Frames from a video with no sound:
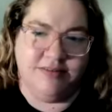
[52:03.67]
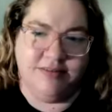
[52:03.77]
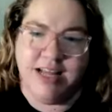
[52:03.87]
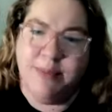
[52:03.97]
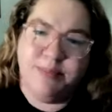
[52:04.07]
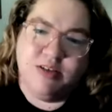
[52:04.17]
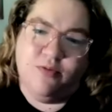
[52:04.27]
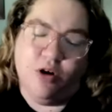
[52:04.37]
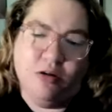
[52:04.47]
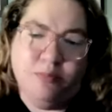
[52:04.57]
tips
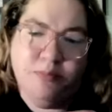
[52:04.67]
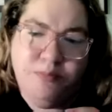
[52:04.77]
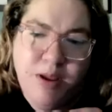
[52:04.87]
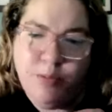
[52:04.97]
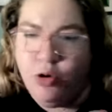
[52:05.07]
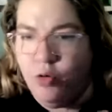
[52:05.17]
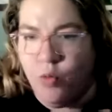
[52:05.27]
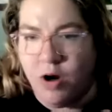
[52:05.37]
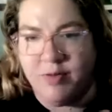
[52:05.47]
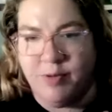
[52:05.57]
for people who
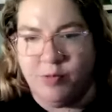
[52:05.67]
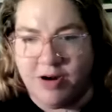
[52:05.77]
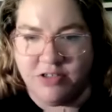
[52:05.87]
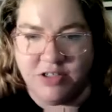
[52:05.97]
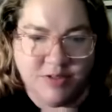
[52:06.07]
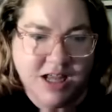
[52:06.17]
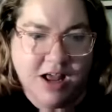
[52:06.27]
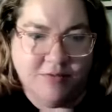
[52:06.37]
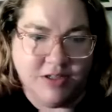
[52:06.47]
want to be writers themselves,